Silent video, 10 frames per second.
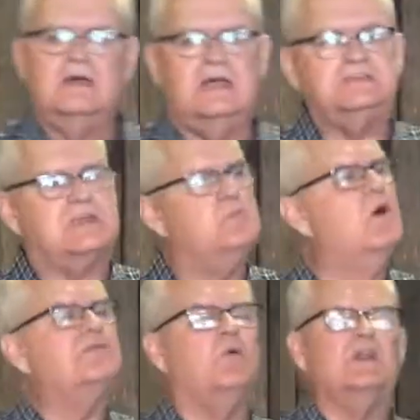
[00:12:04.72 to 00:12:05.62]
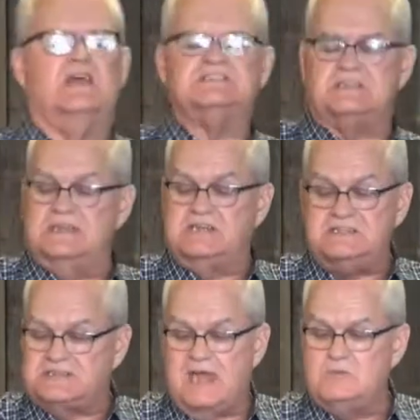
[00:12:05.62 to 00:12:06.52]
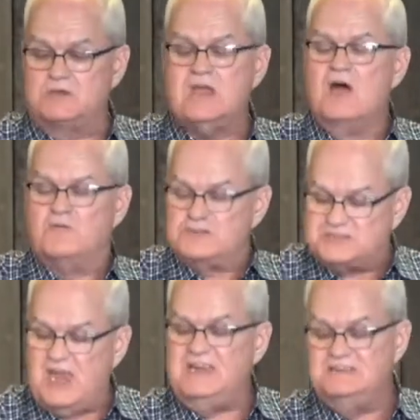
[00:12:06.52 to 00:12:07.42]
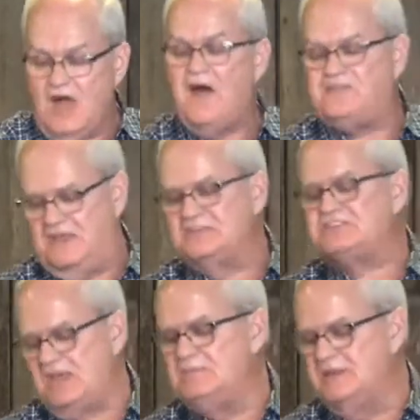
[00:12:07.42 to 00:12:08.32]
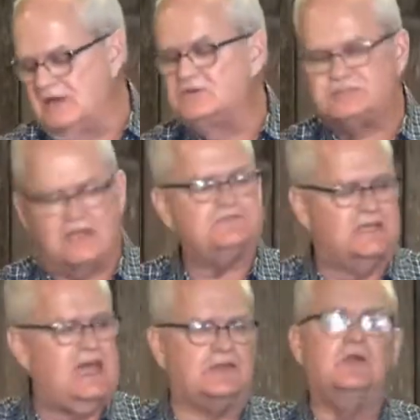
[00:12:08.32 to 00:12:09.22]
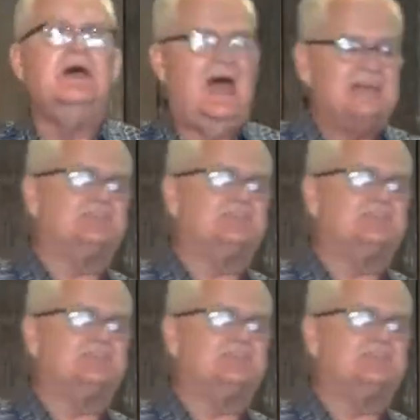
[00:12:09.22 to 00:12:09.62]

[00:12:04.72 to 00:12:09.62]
He said one of his things he said was, forsake not the assembling of yourself together as